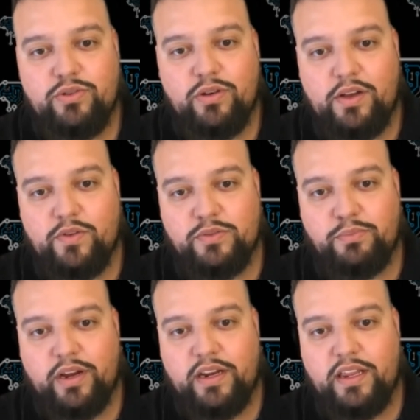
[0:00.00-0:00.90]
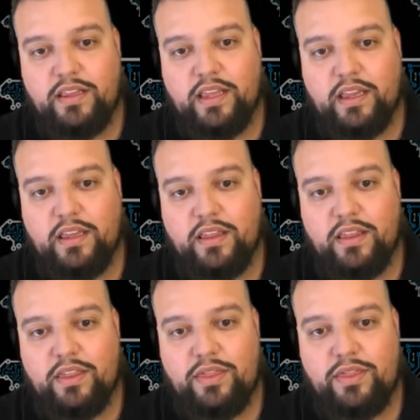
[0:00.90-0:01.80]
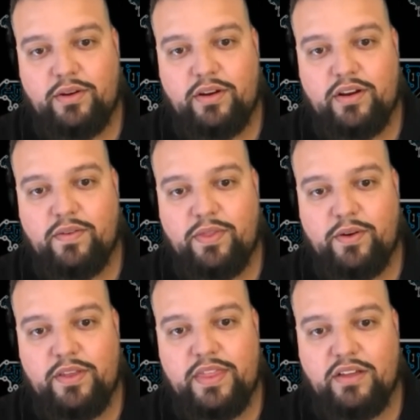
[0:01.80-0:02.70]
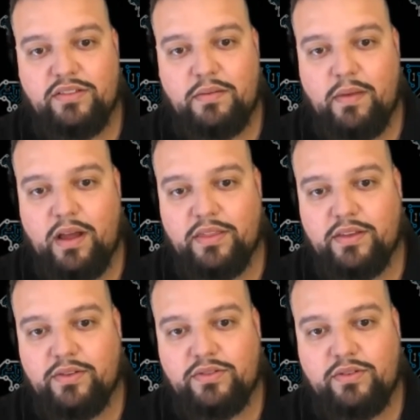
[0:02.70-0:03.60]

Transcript: truck was bringing in like 30,000 a month. It was